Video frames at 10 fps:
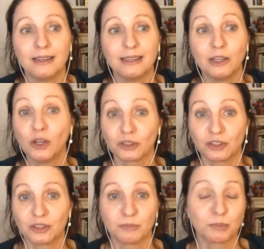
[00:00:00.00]

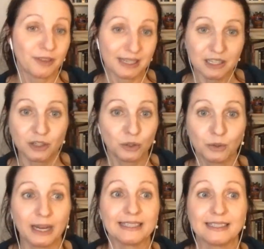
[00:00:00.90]
looks professional
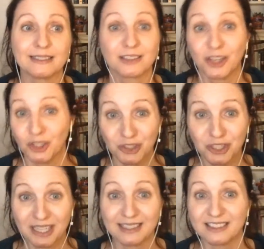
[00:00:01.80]
and it's good
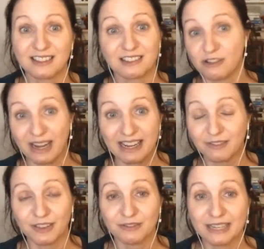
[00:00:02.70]
and it's great
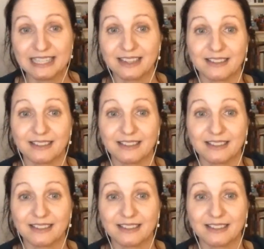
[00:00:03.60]
for the reader.